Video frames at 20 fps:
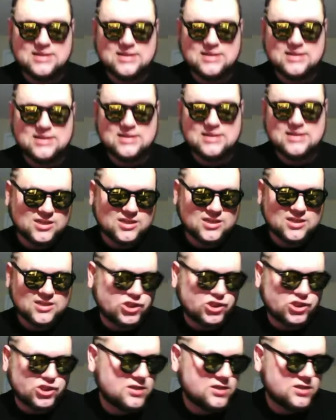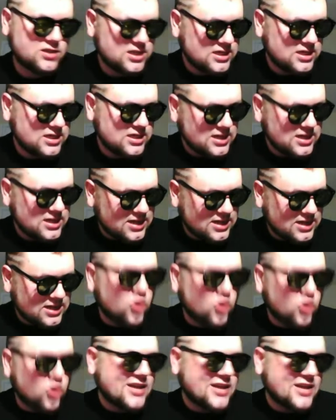in that direction. an
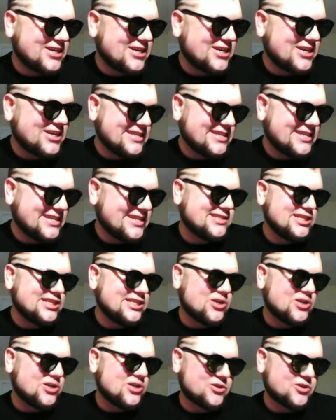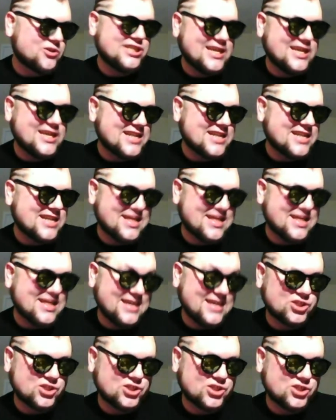old anarchist, critique that I think
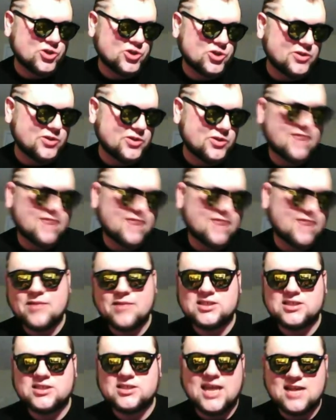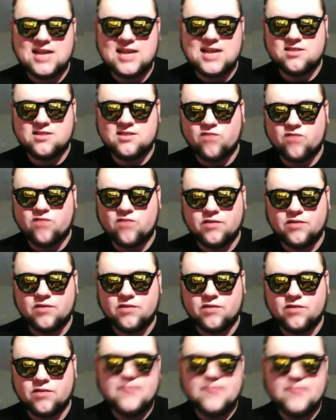is true is every time the state gets involved,
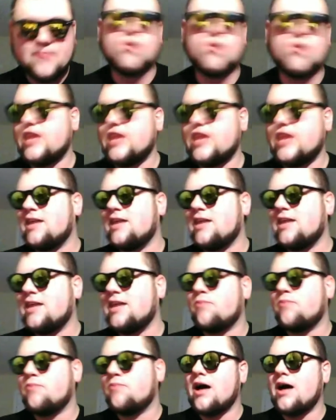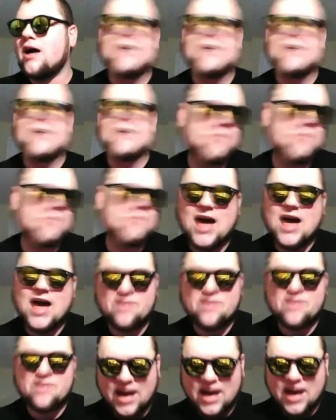they only end up acting on behalf
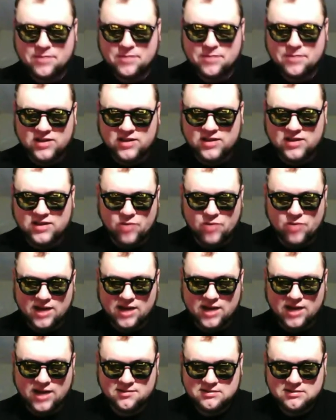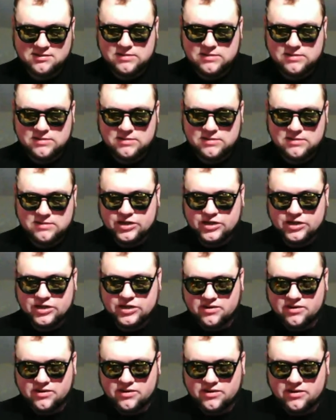of capital anyway. That
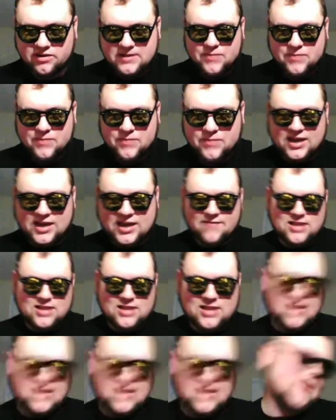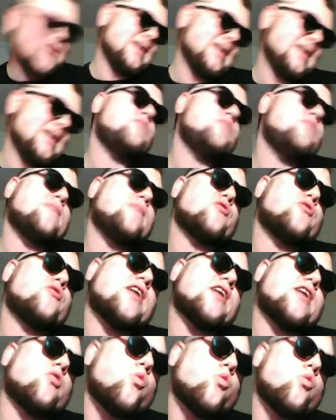they're like even people that
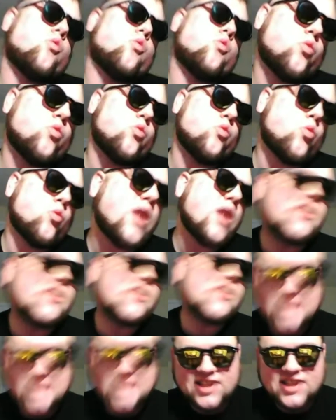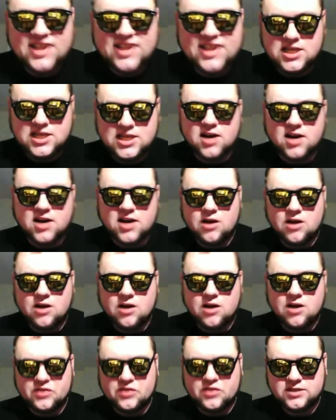are well-intentioned that are on the
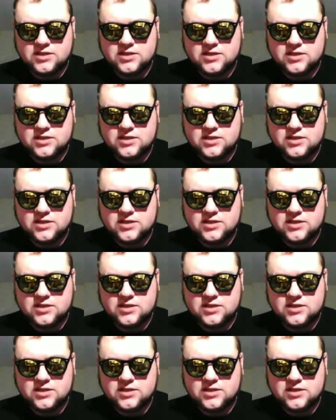left